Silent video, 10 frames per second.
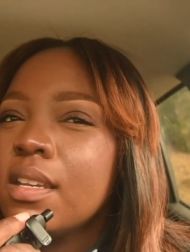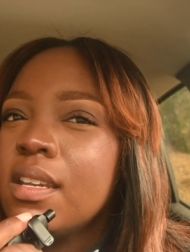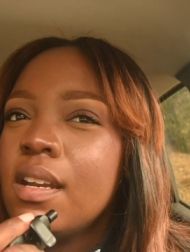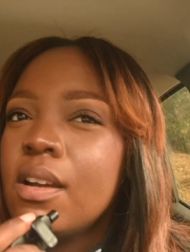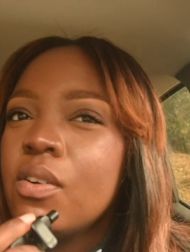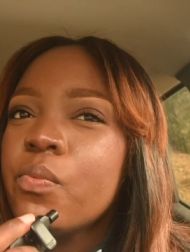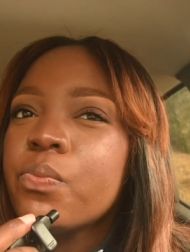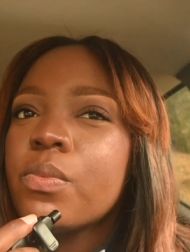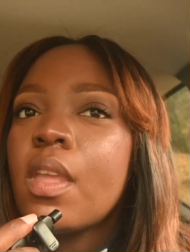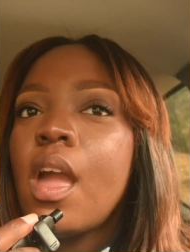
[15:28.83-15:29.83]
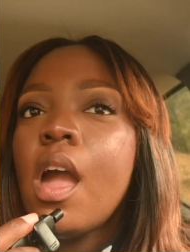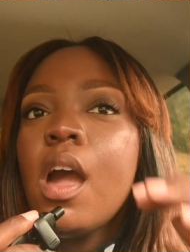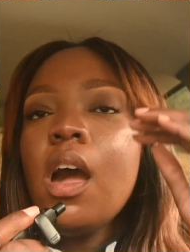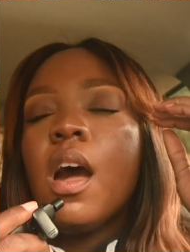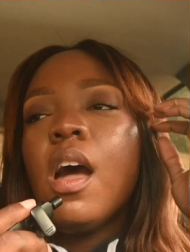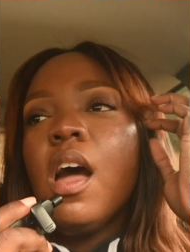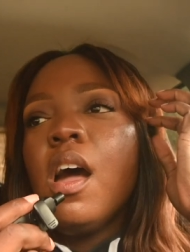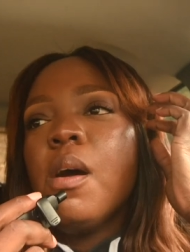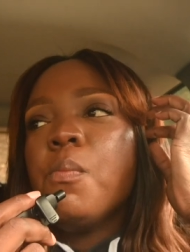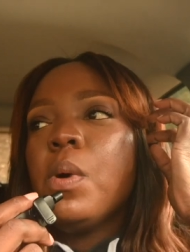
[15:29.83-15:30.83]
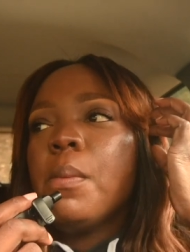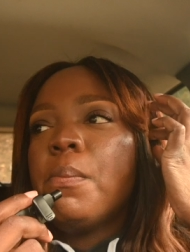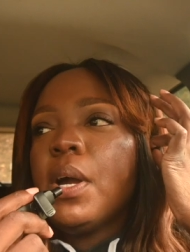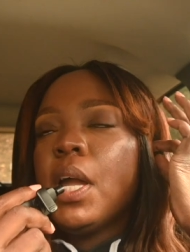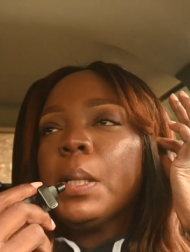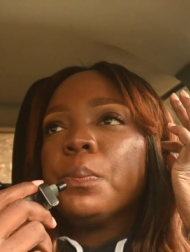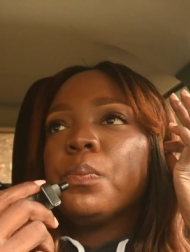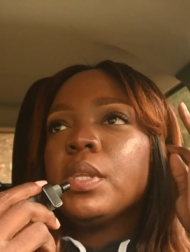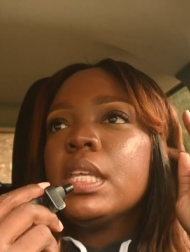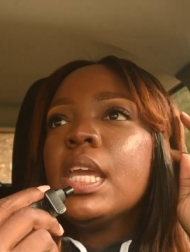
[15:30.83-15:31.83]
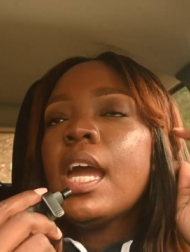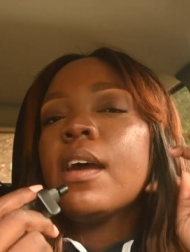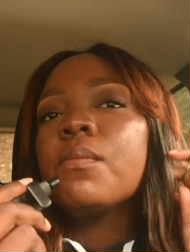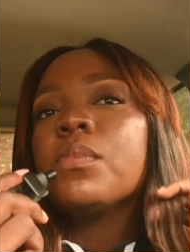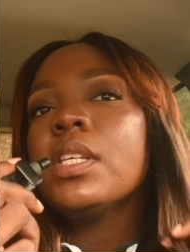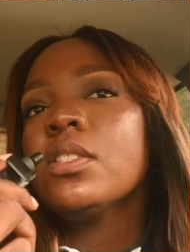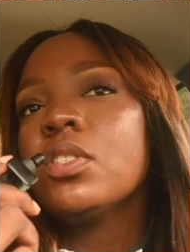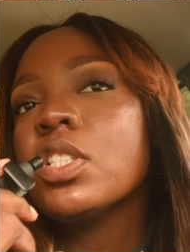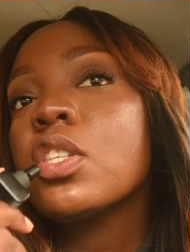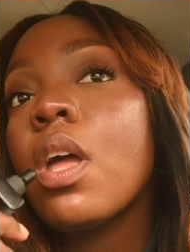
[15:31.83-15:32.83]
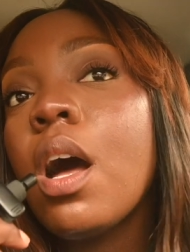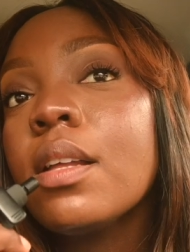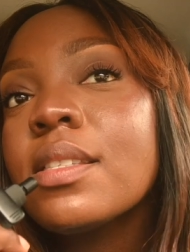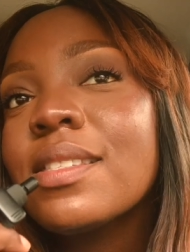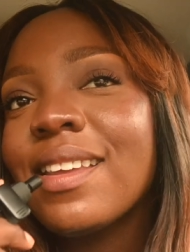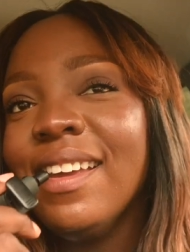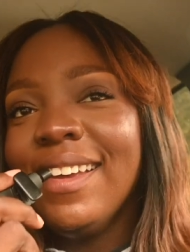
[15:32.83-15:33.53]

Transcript: You know? Um, but yeah, these are just thoughts.